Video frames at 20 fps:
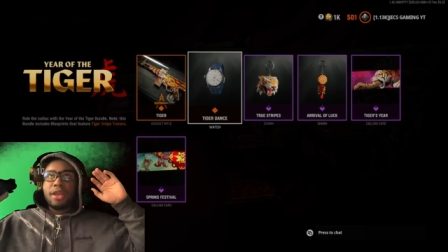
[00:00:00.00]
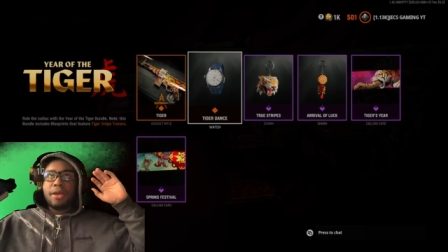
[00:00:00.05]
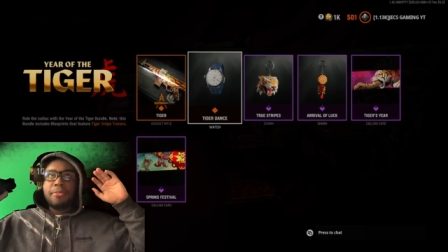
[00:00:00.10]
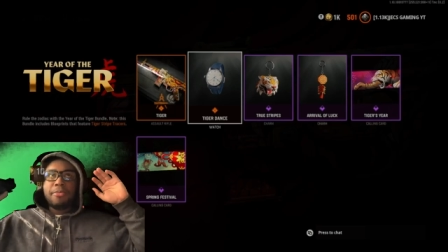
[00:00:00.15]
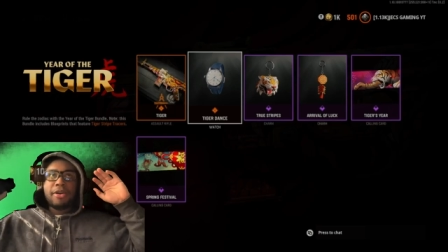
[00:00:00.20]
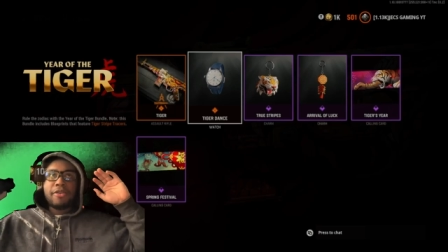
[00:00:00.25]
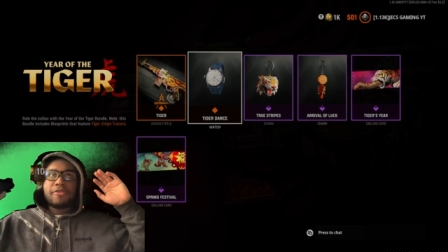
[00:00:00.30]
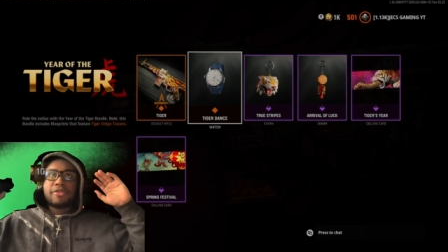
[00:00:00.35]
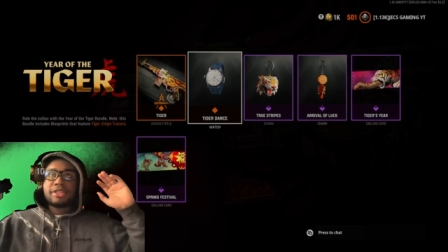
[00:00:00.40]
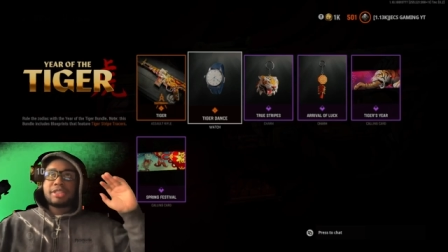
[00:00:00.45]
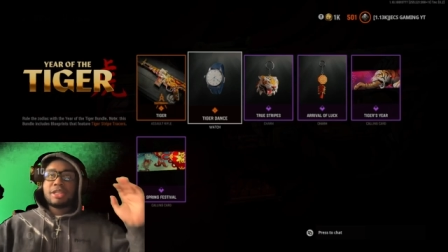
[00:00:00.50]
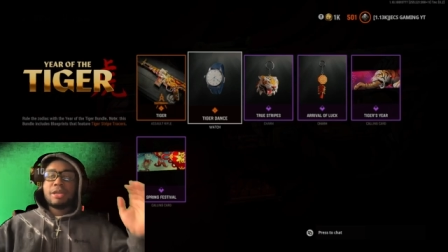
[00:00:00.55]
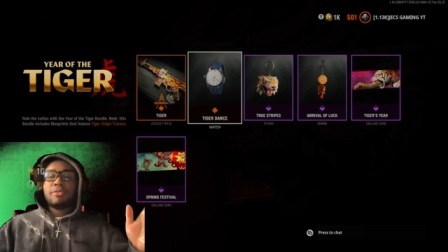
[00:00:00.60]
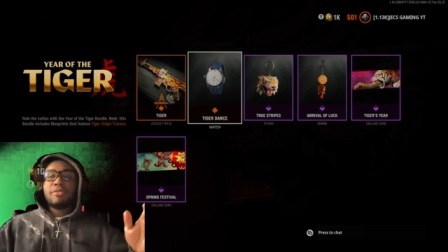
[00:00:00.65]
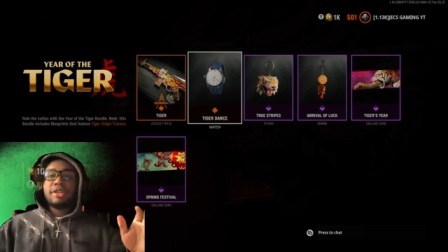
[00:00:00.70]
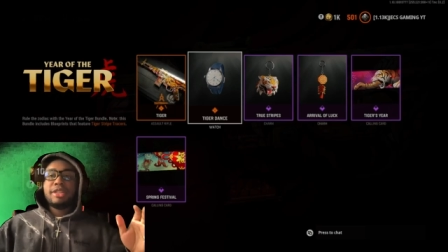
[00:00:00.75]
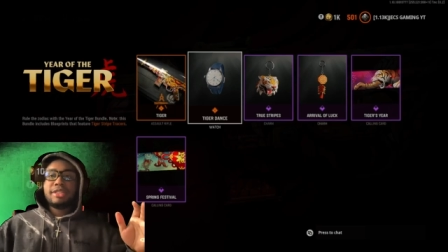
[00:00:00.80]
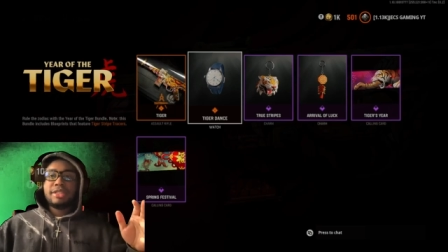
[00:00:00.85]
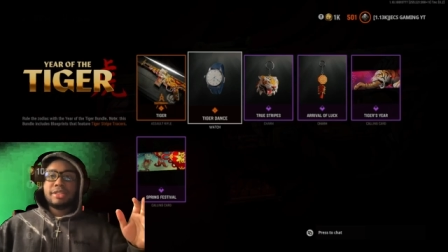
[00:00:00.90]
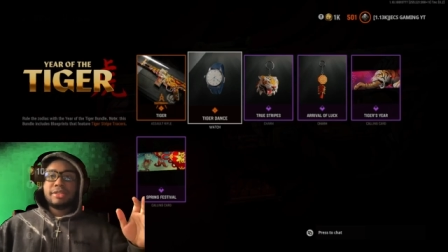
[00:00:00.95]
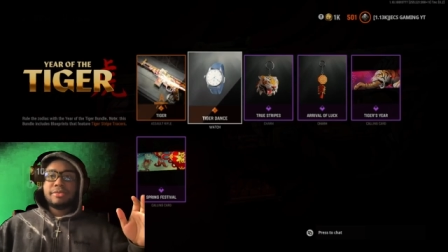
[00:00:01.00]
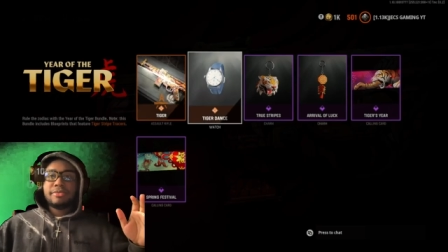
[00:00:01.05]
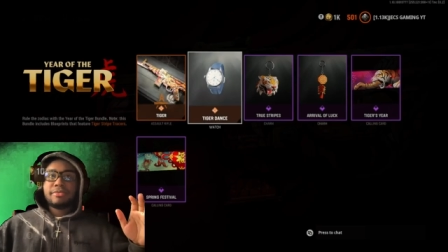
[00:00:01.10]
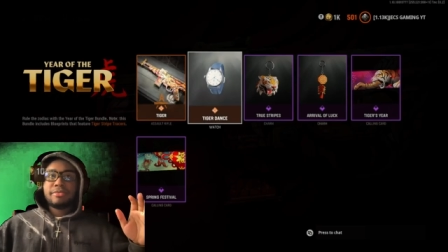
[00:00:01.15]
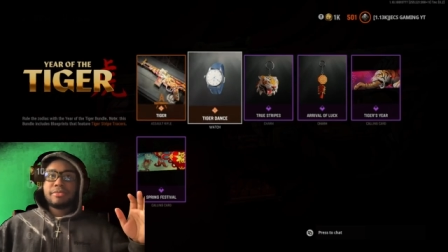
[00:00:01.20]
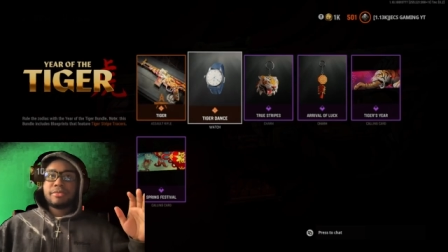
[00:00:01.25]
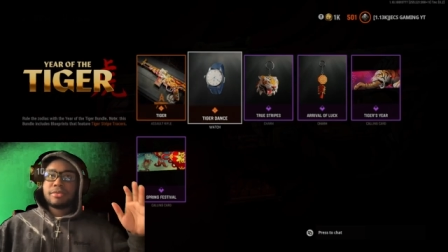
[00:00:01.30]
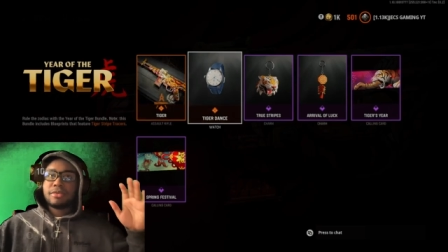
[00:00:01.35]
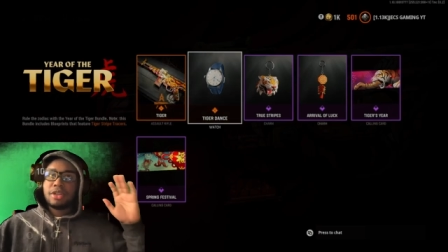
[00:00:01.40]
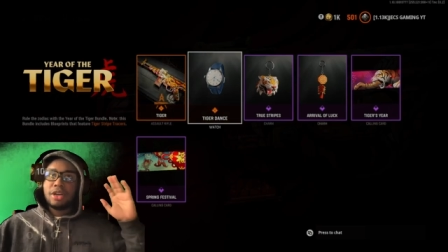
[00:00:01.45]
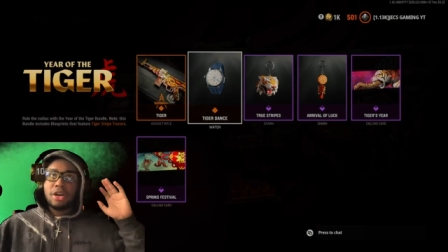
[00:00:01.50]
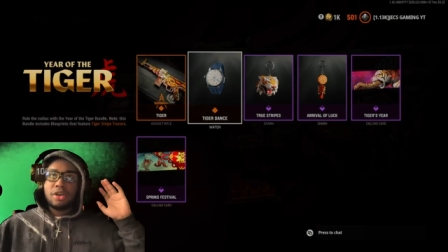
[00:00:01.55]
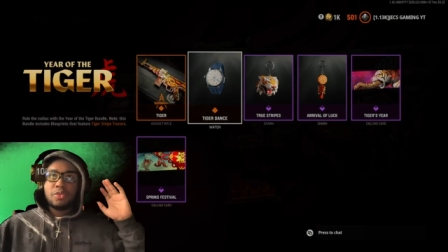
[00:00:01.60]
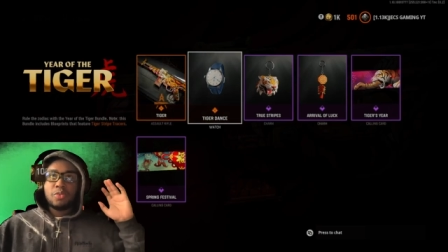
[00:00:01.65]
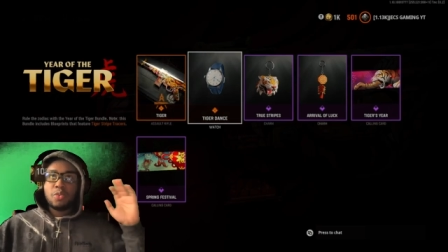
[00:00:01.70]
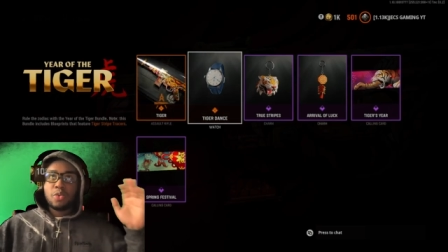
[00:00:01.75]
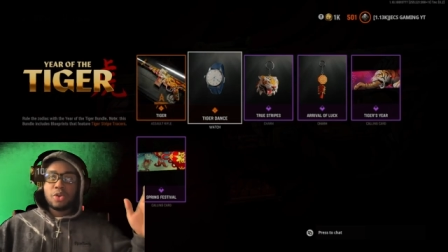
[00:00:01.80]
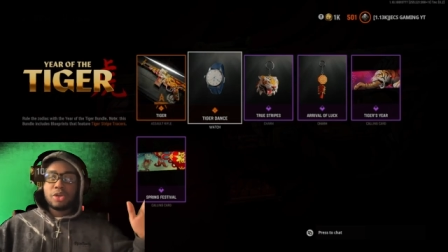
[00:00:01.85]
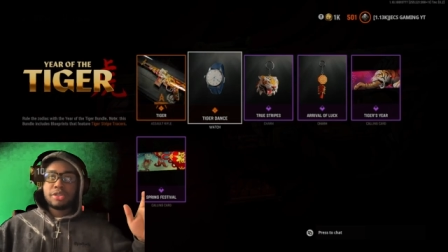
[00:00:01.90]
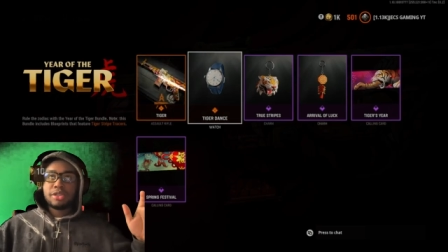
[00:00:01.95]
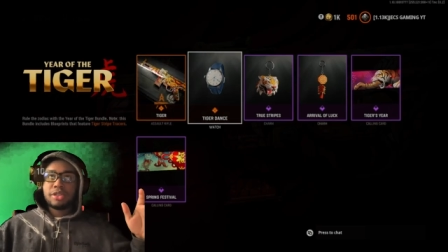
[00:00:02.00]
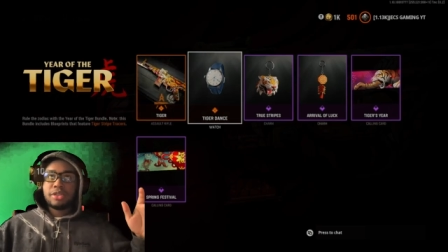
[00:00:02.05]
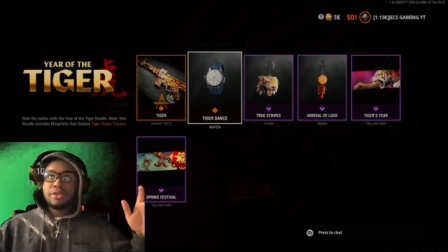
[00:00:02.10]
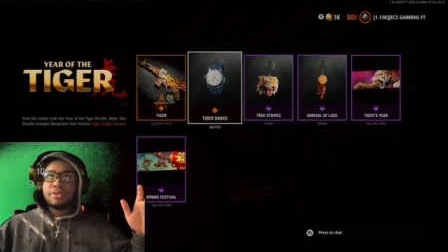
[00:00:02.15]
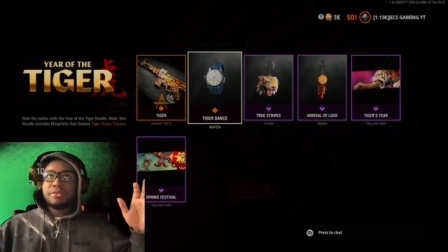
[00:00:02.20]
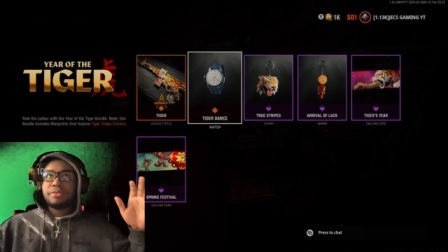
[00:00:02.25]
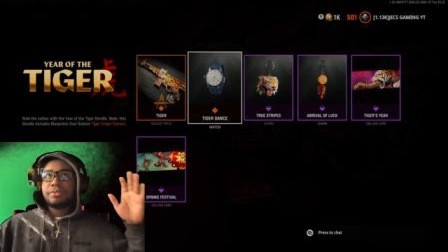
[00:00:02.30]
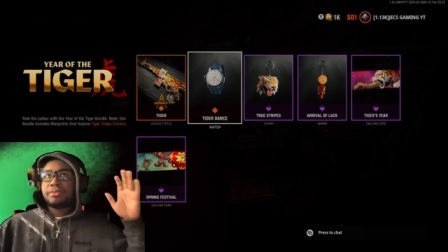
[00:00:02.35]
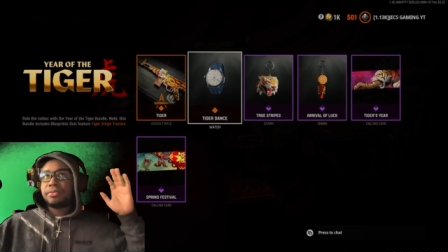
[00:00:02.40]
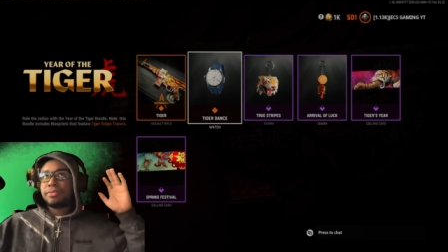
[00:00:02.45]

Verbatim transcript: But for some reason, on Warzone,